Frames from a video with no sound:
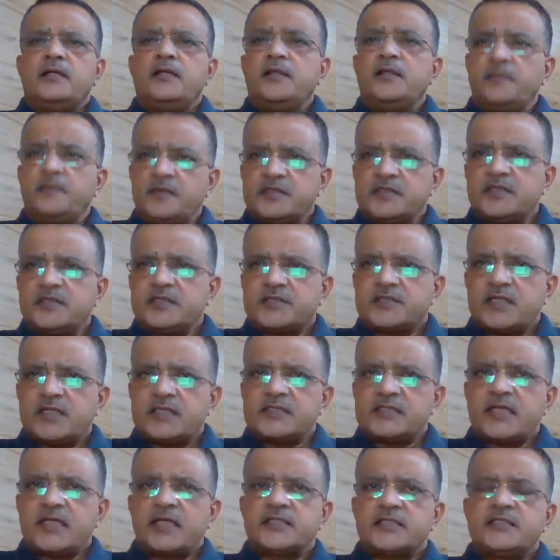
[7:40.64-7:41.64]
in a business
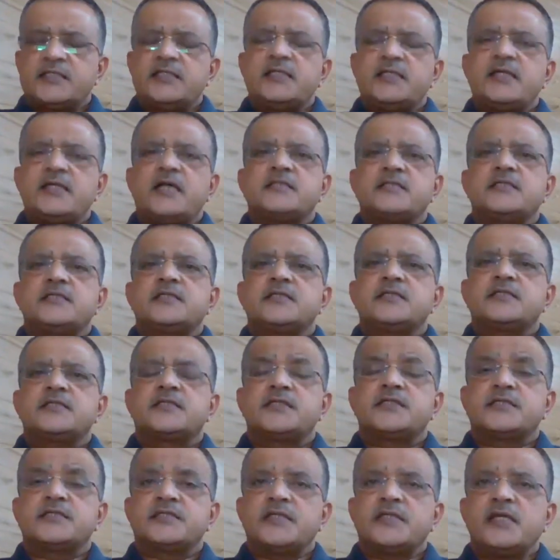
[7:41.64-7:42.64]
transaction, as it
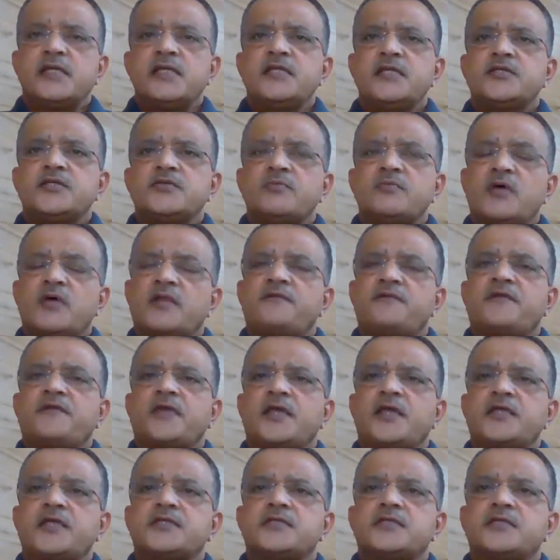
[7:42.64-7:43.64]
is resilient to
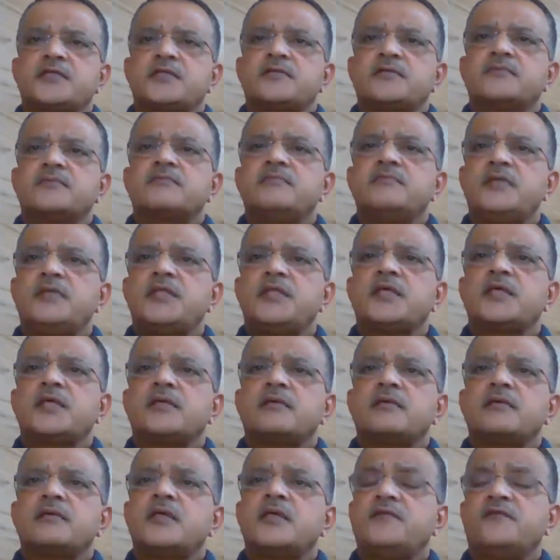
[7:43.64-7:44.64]
modification, meaning
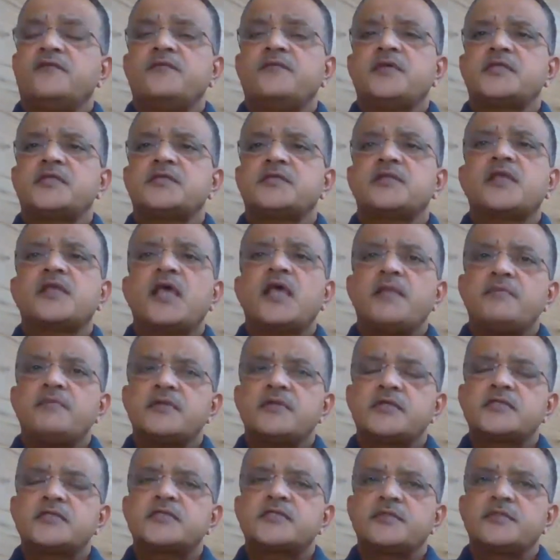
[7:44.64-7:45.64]
information can be
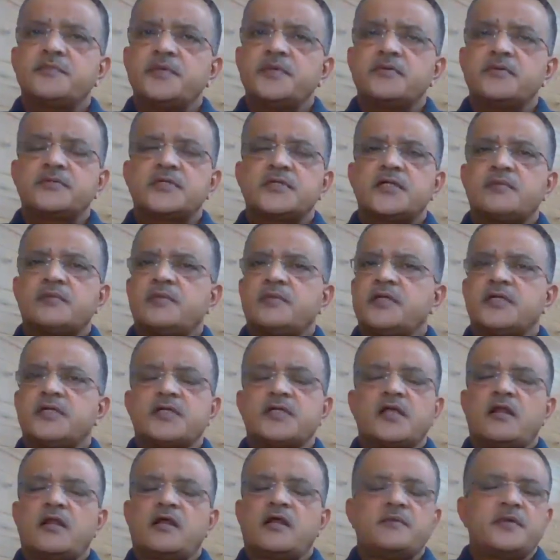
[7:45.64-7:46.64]
distributed, but it
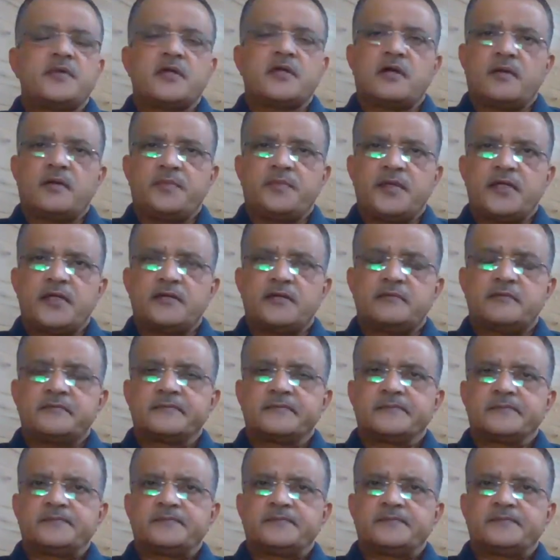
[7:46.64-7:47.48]
cannot be copied.